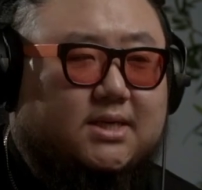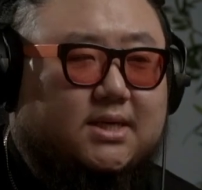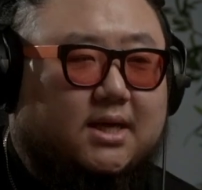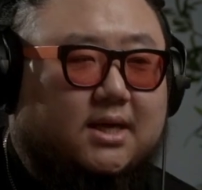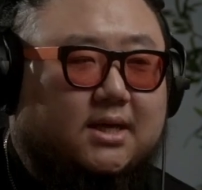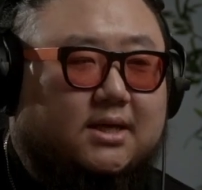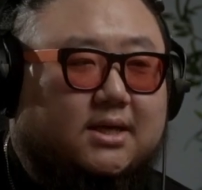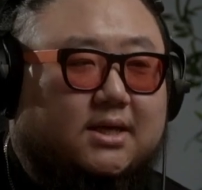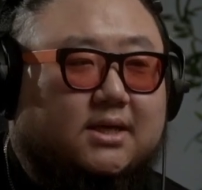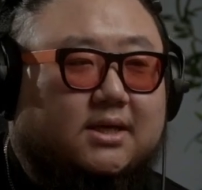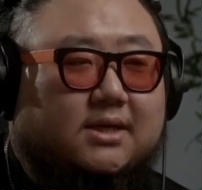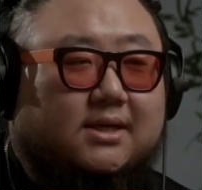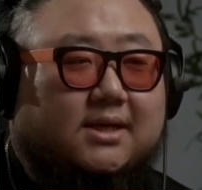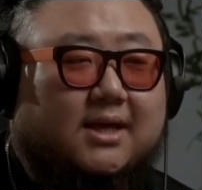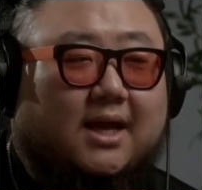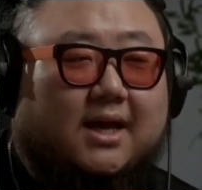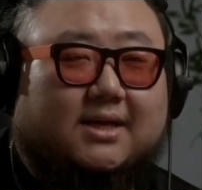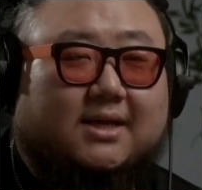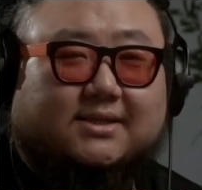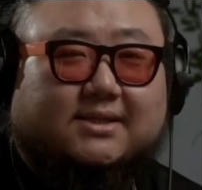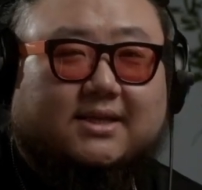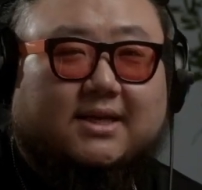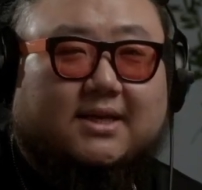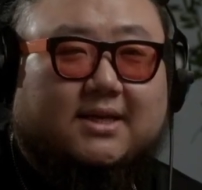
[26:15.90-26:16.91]

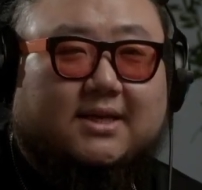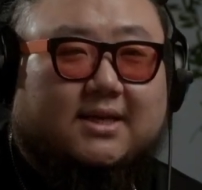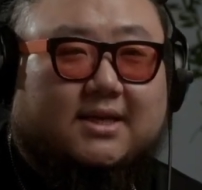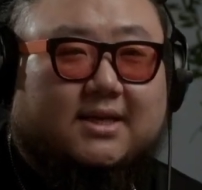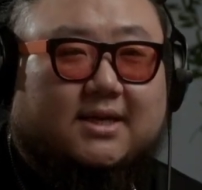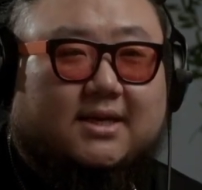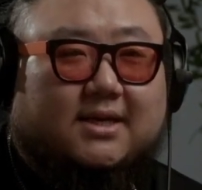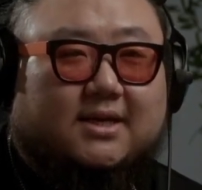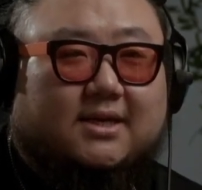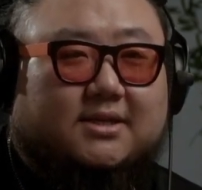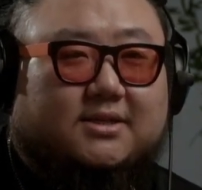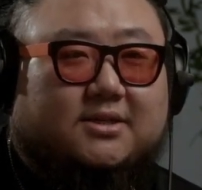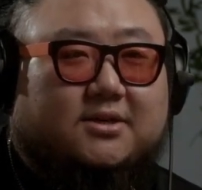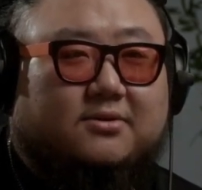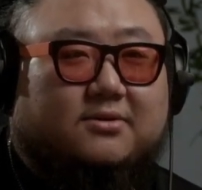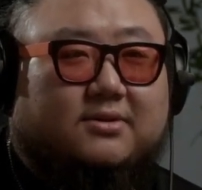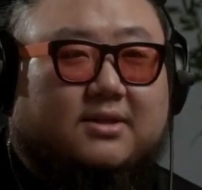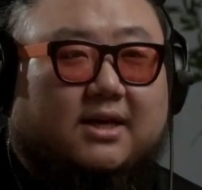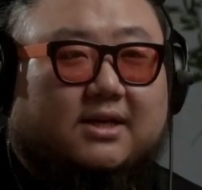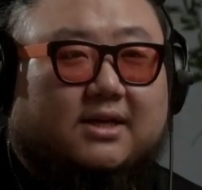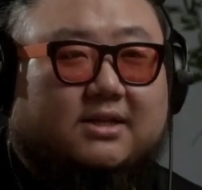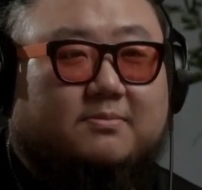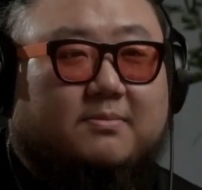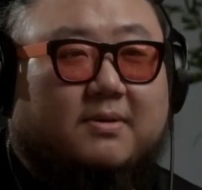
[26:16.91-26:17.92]
Guys, so
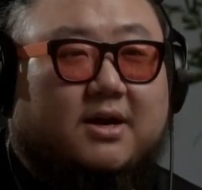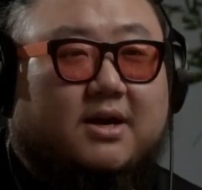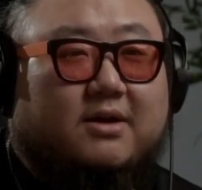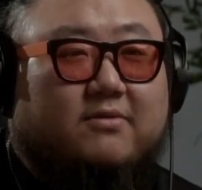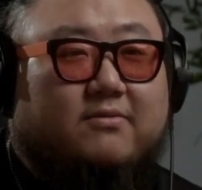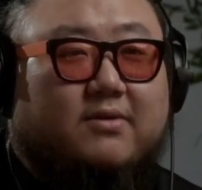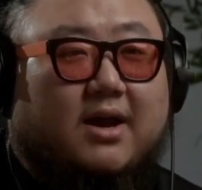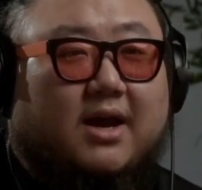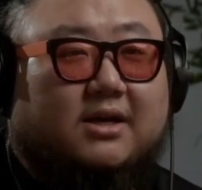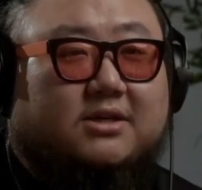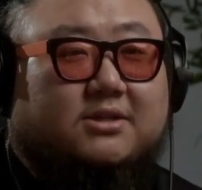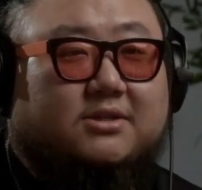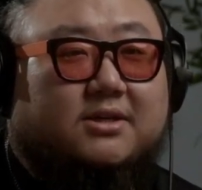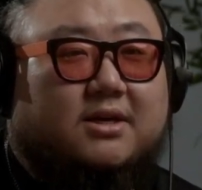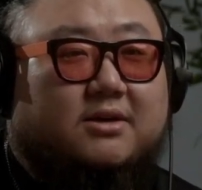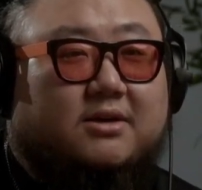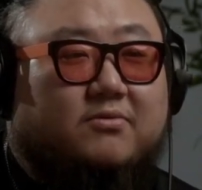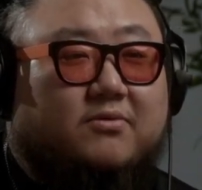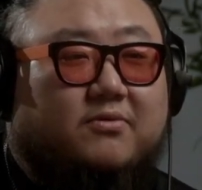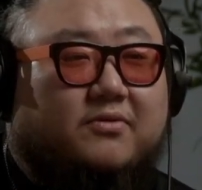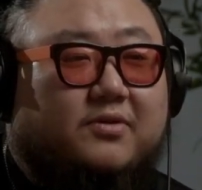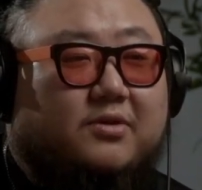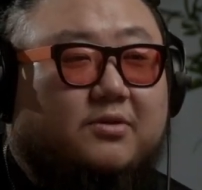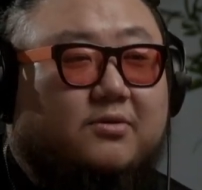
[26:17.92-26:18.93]
that's my reaction and
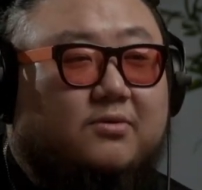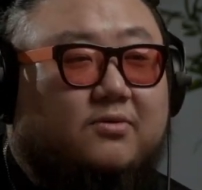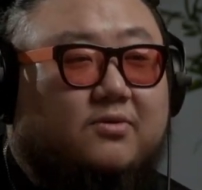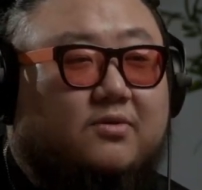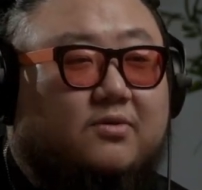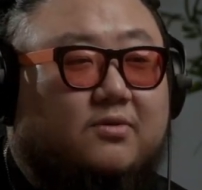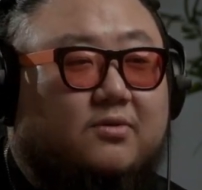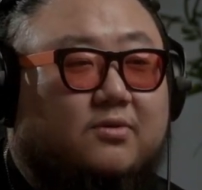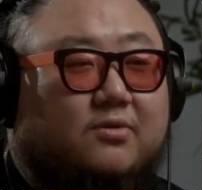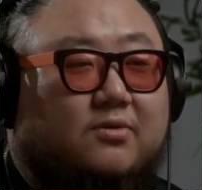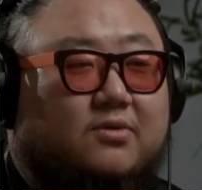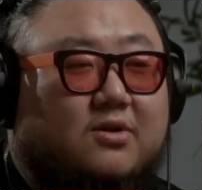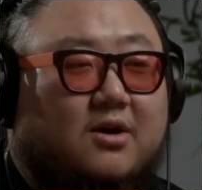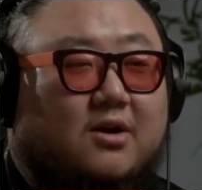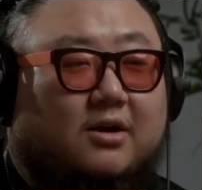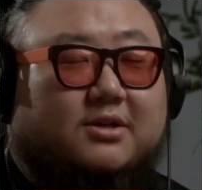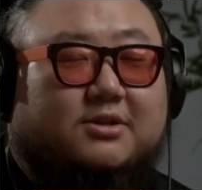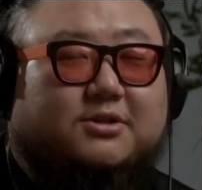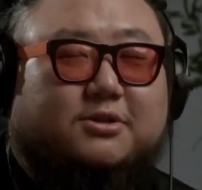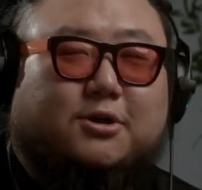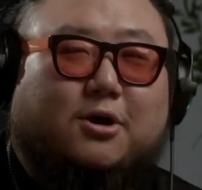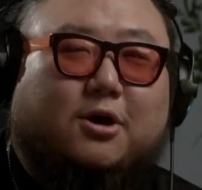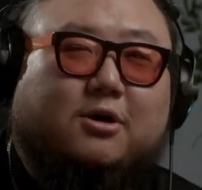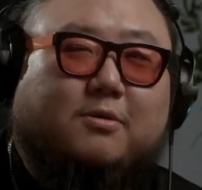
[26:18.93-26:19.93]
review to Talk
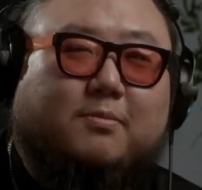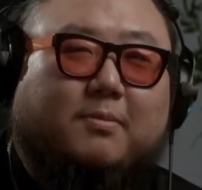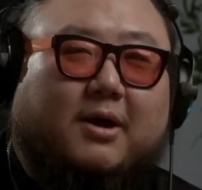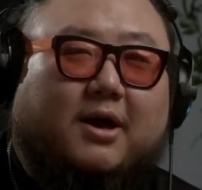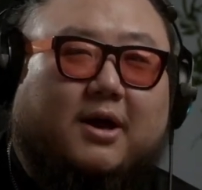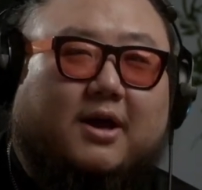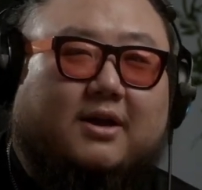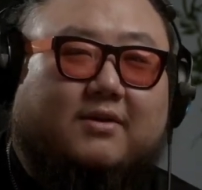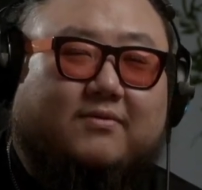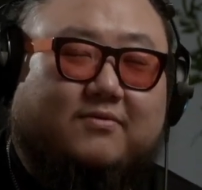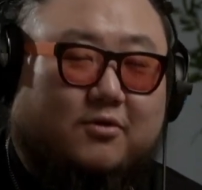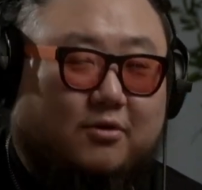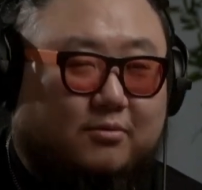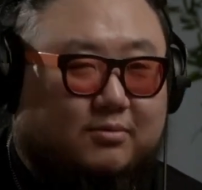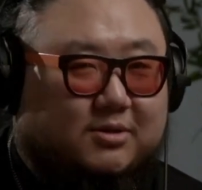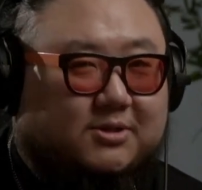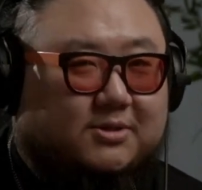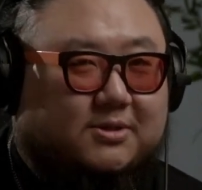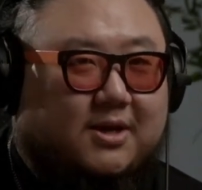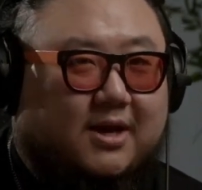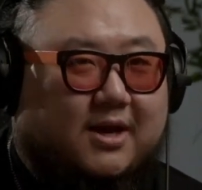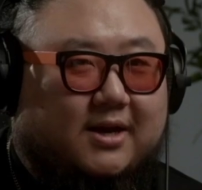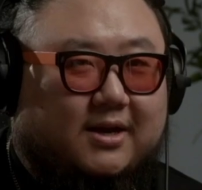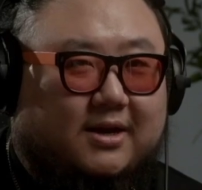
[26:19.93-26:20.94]
and Talk by
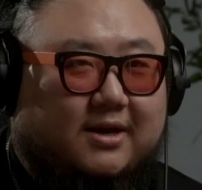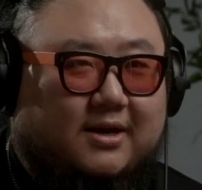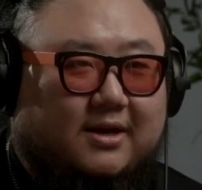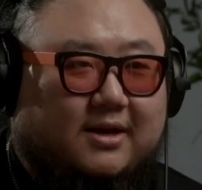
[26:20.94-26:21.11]
Frommestein.